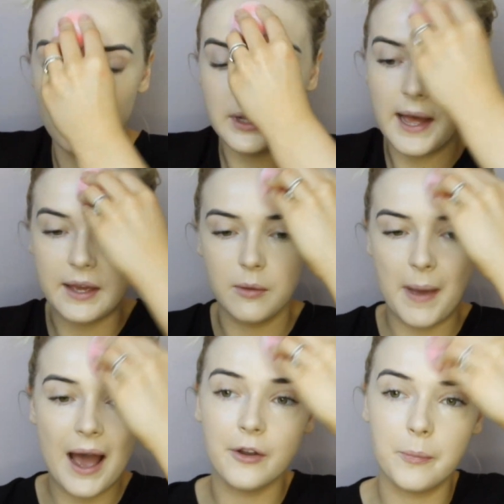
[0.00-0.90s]
more
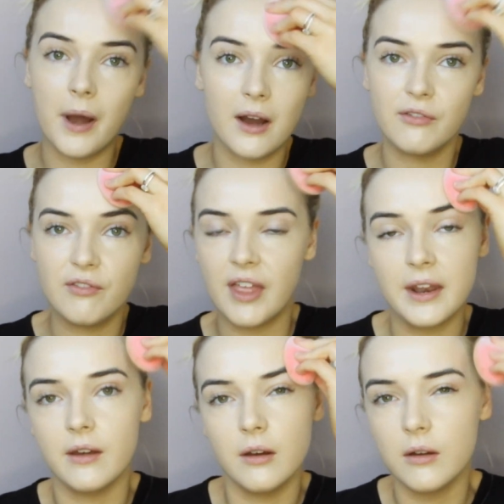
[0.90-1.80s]
like a powder puff
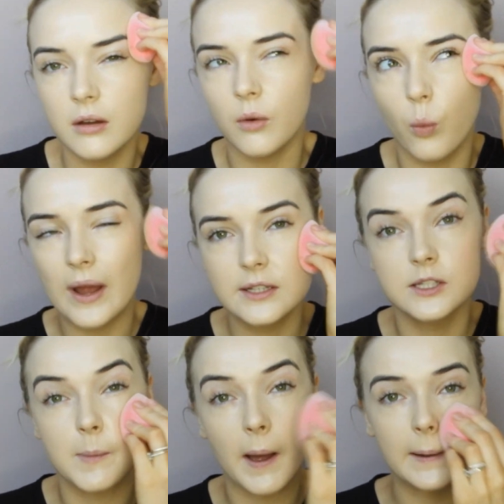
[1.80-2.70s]
than a
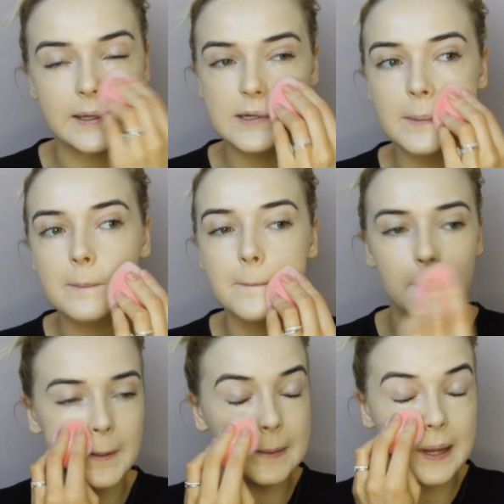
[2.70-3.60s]
wet sponge
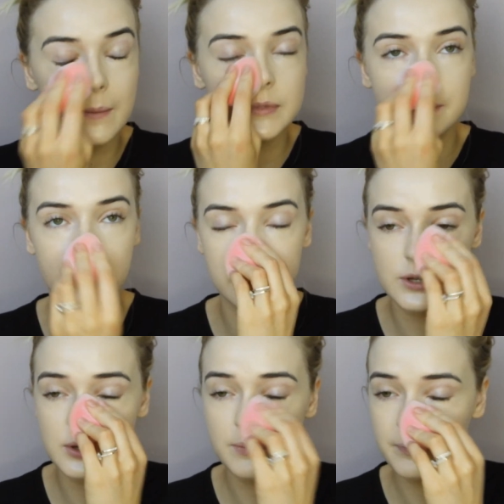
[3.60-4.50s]
or a damp
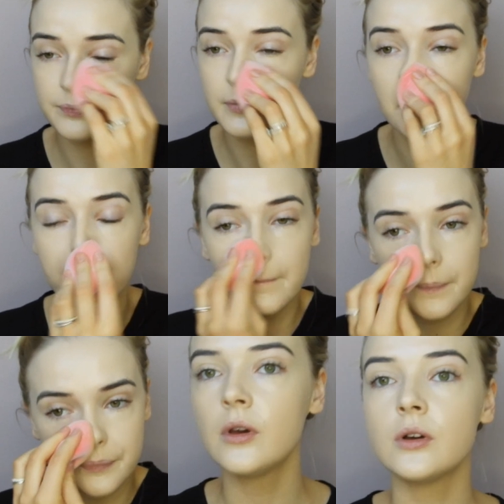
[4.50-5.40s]
sponge.
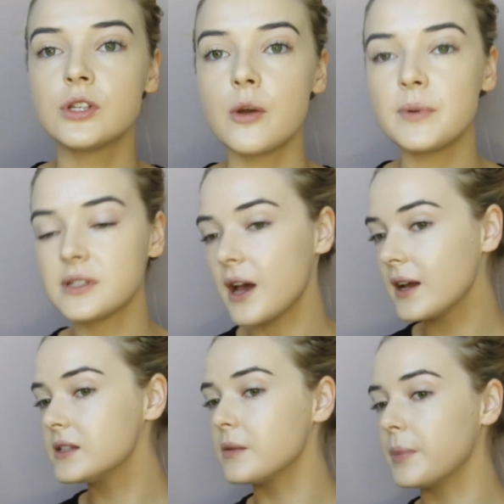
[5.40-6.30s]
So
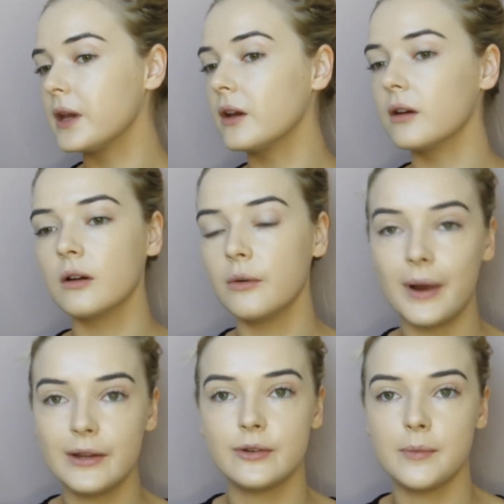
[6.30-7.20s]
besides it being
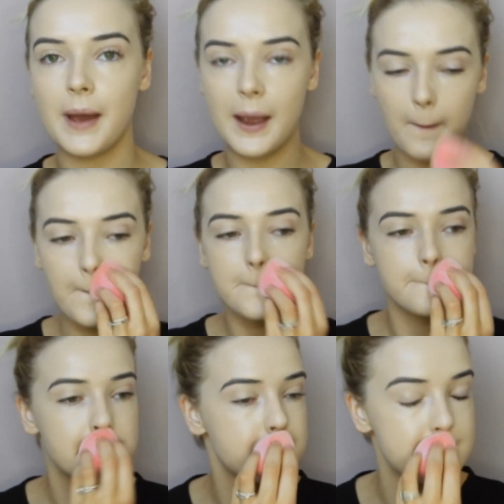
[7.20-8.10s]
way too pale,